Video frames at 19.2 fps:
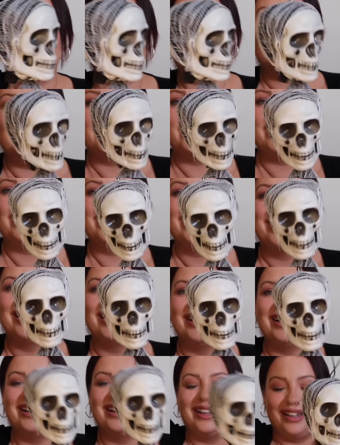deck.
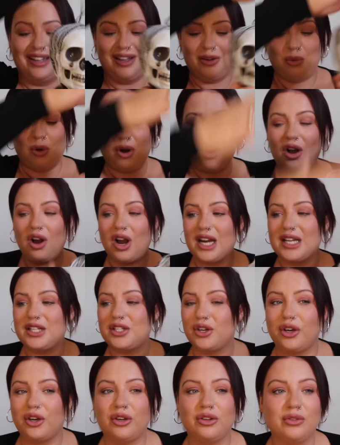What I
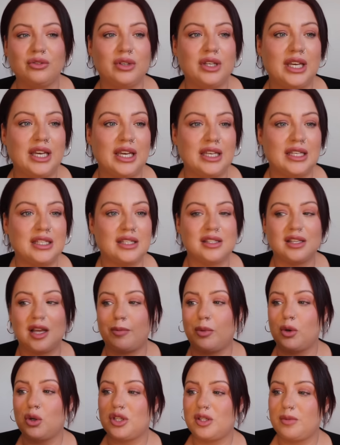do is I
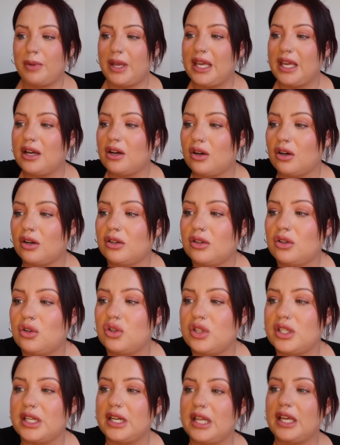put a speaker
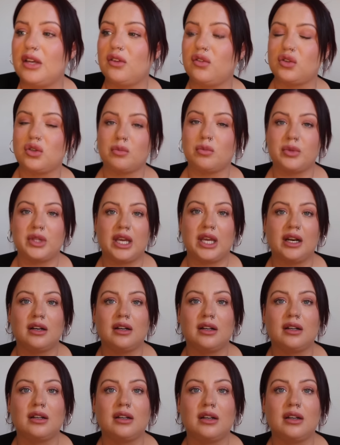underneath something,